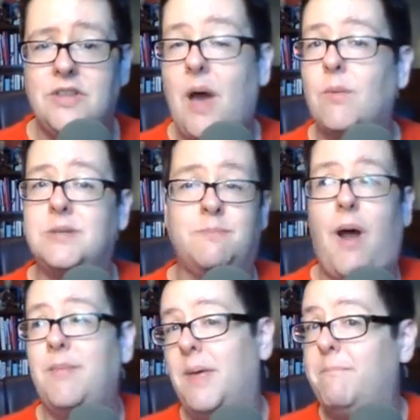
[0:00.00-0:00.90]
That was
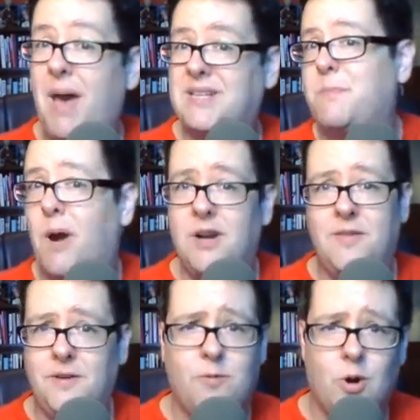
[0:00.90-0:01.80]
probably the best part of
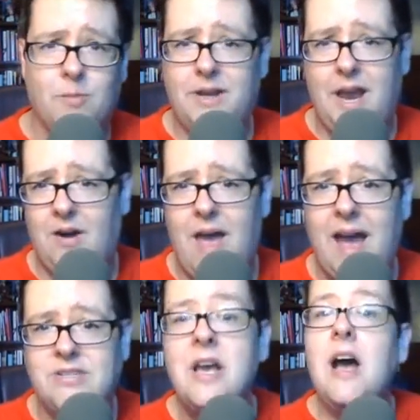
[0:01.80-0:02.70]
the Affordable Care Act.